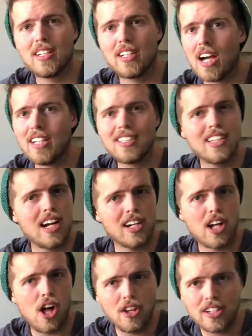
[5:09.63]
God's
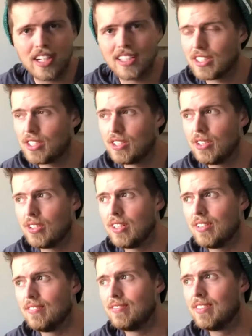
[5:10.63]
not calling us
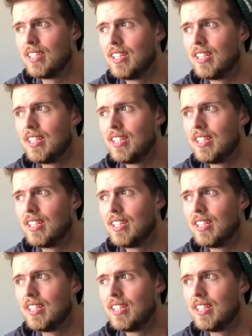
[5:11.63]
to